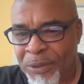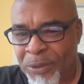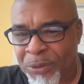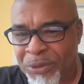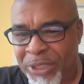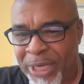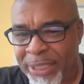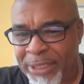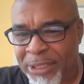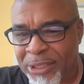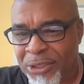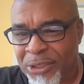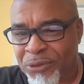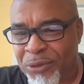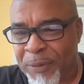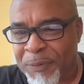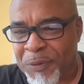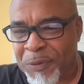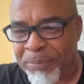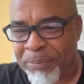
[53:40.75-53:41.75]
So check the
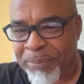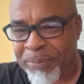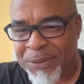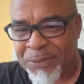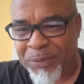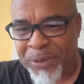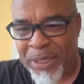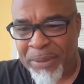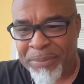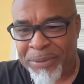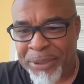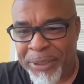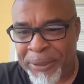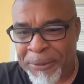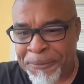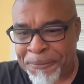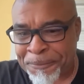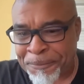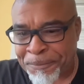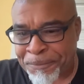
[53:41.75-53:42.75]
description box when
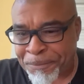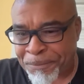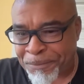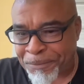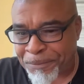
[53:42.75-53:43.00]
I'm done.